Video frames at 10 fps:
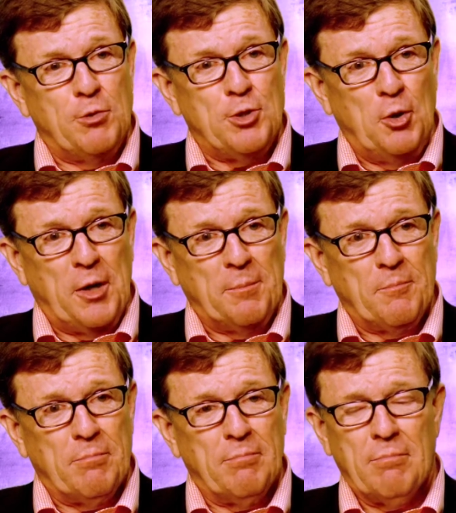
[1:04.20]
was doing.
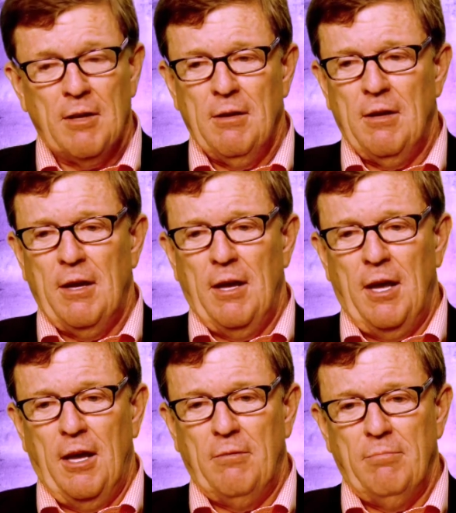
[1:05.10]

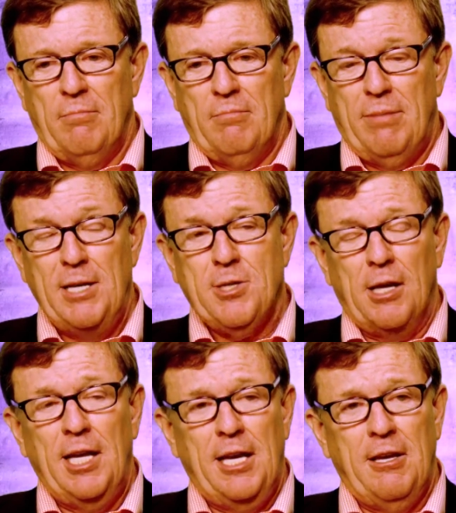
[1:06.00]
And
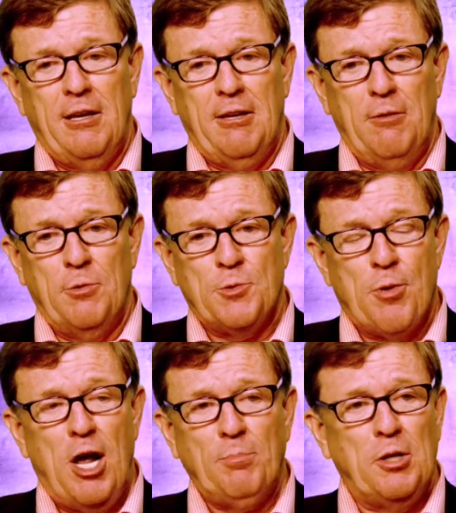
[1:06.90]
basically, it was
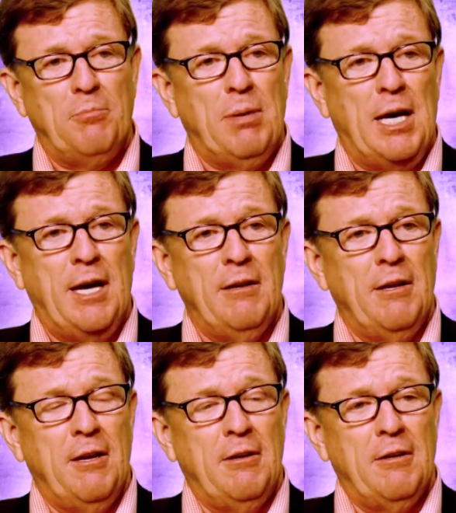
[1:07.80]
prompted by
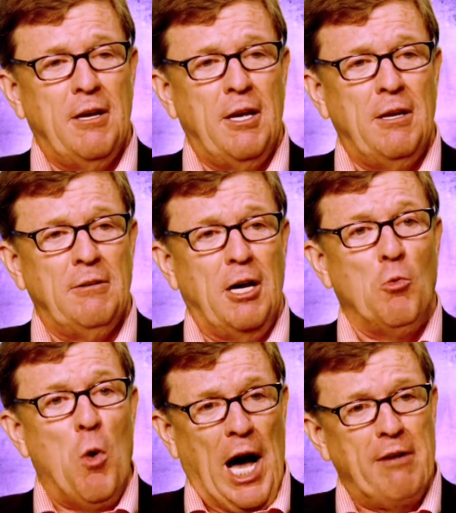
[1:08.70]
a
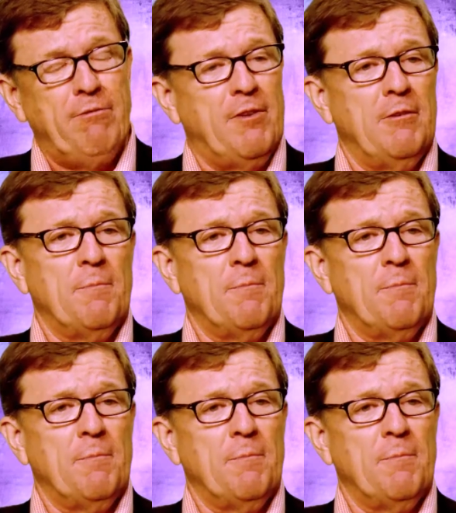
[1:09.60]
wife.